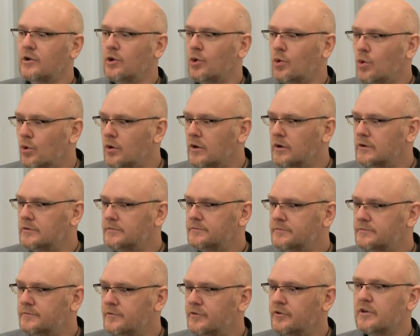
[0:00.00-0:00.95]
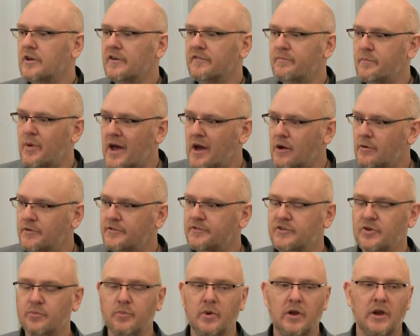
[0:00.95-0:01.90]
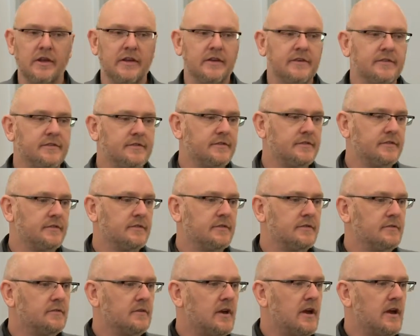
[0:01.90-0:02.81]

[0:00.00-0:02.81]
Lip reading: a law, you give powers to police,